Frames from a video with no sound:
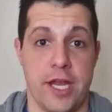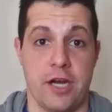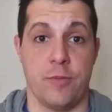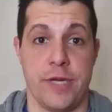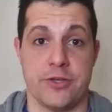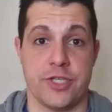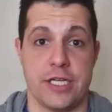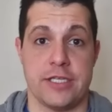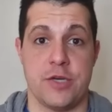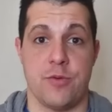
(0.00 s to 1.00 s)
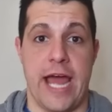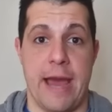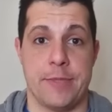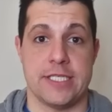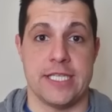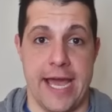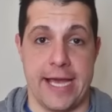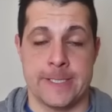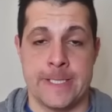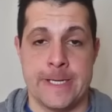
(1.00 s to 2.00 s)
and it'll be interesting to see what happens
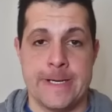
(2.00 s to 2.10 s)
next.